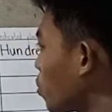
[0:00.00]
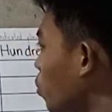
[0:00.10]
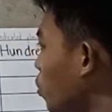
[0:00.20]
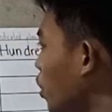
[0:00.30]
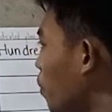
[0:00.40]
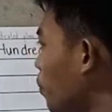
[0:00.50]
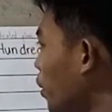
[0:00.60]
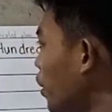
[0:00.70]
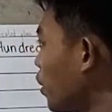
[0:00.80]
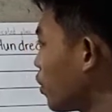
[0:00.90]
whole
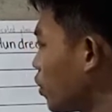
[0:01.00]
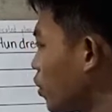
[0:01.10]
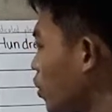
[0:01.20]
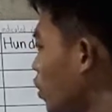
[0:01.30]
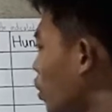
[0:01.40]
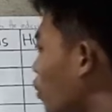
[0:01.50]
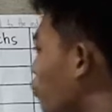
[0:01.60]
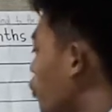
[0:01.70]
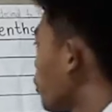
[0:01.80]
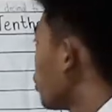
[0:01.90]
number.
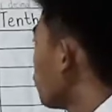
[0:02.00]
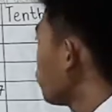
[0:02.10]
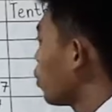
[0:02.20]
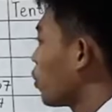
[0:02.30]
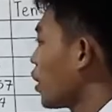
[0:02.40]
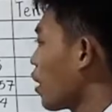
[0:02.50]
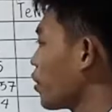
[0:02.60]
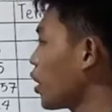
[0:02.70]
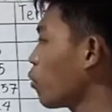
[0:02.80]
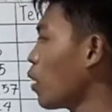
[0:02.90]
For group 2, you have
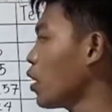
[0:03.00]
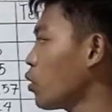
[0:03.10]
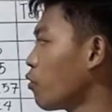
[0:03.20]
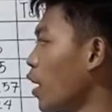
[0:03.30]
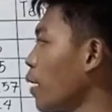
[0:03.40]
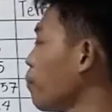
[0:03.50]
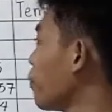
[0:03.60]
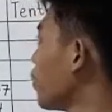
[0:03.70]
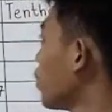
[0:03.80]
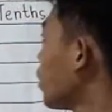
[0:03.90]
here 1 to 5.
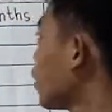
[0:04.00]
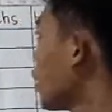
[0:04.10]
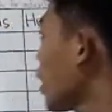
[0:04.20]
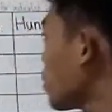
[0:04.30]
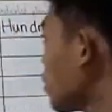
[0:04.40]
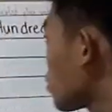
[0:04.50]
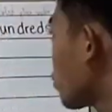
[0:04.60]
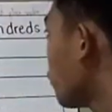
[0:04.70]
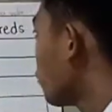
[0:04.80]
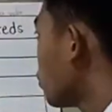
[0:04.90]
Next is
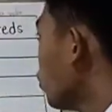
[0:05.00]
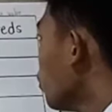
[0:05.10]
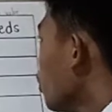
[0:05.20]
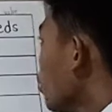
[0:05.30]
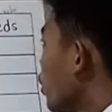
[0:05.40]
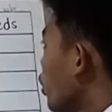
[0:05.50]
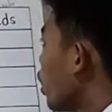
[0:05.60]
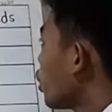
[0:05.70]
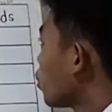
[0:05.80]
group 2. You are to